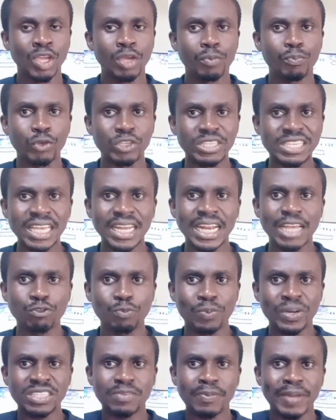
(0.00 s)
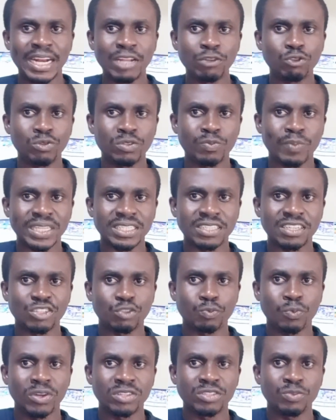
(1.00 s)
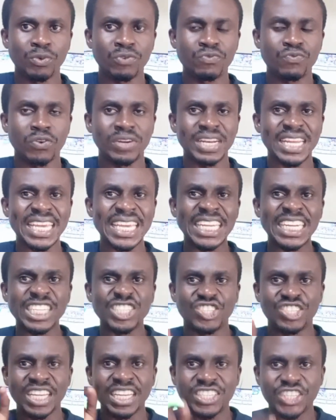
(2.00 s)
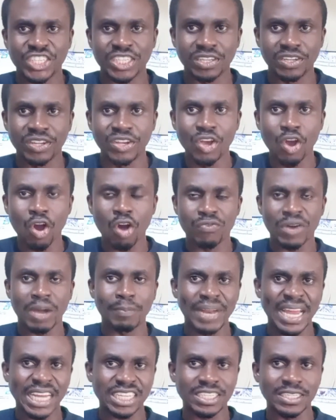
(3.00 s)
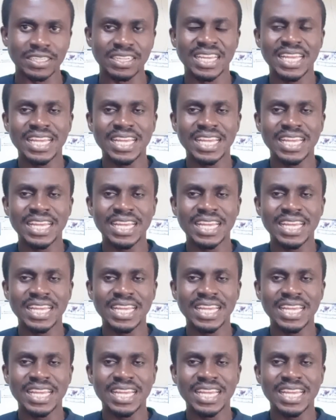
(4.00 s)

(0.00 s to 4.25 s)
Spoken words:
We said that supraspinatus muscle is responsible for the initiation of abduction,